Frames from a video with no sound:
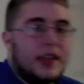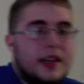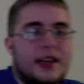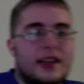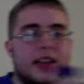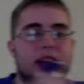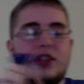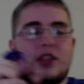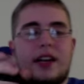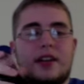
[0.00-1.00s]
Next, I
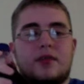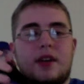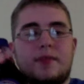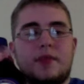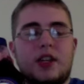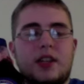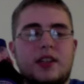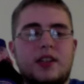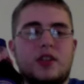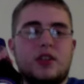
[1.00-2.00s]
like grape jelly.
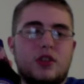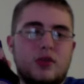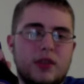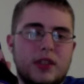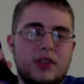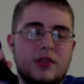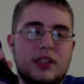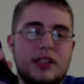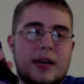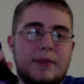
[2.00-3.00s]
You can really use
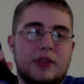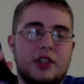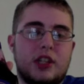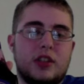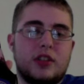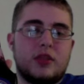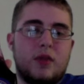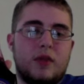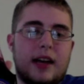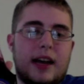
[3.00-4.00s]
any type of jelly you
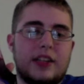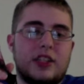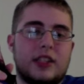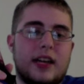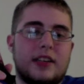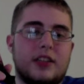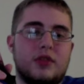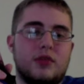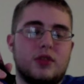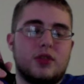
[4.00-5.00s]
want. I just like to
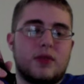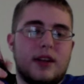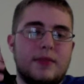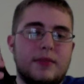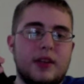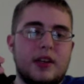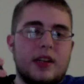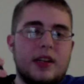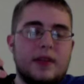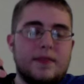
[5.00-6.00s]
use grape.
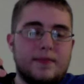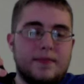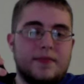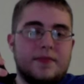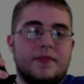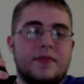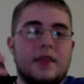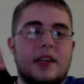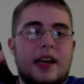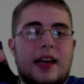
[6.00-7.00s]

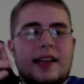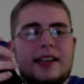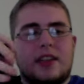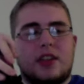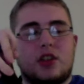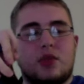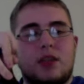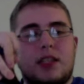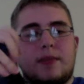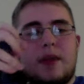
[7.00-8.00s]
I like it in the
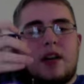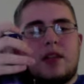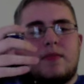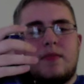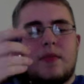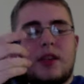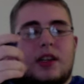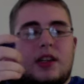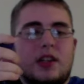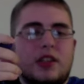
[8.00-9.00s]
squeeze bottle.
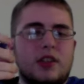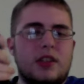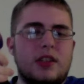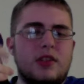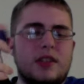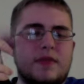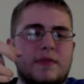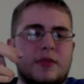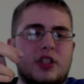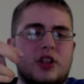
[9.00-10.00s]
You can use it
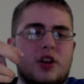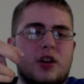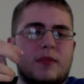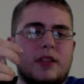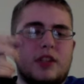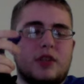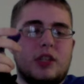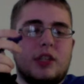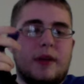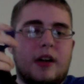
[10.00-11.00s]
from a jar, but
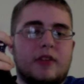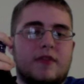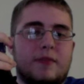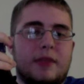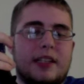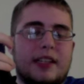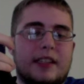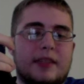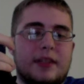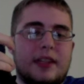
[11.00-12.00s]
squeeze bottle for me
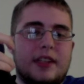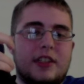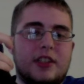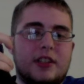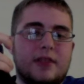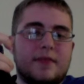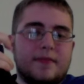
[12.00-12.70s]
tends to be easier.